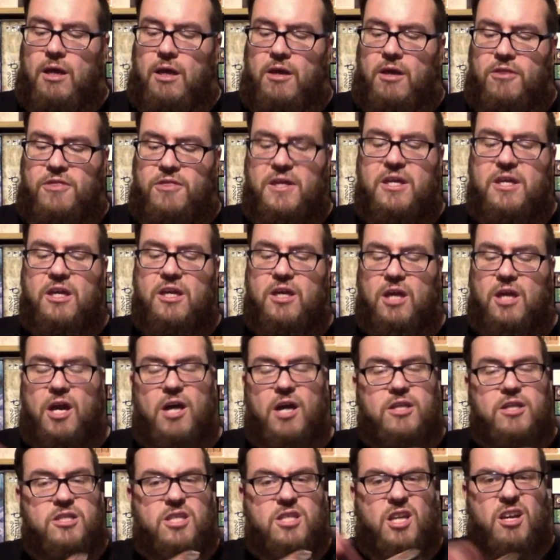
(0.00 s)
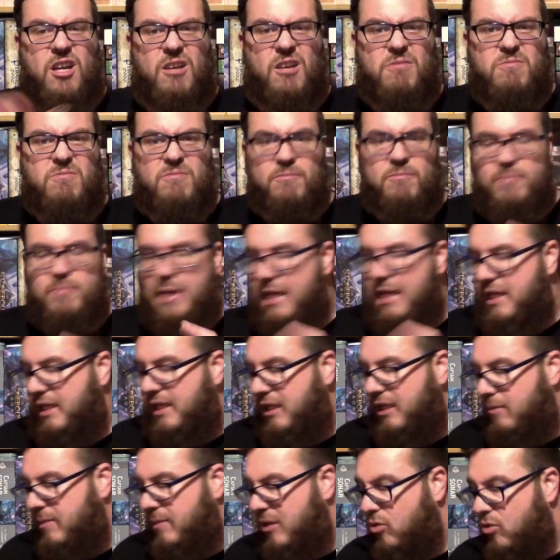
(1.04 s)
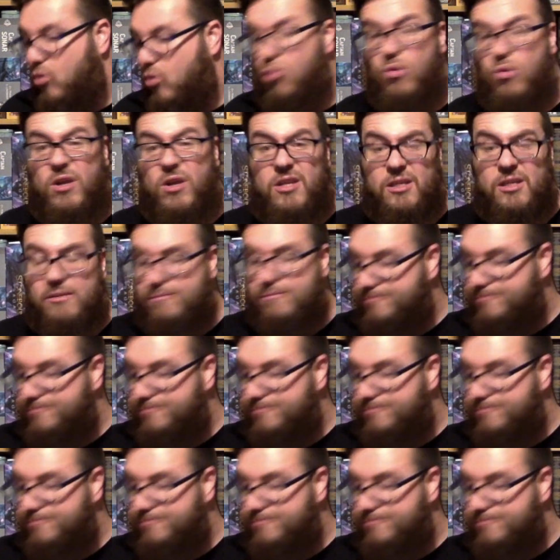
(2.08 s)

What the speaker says: thicker cards that are peeling a bit already.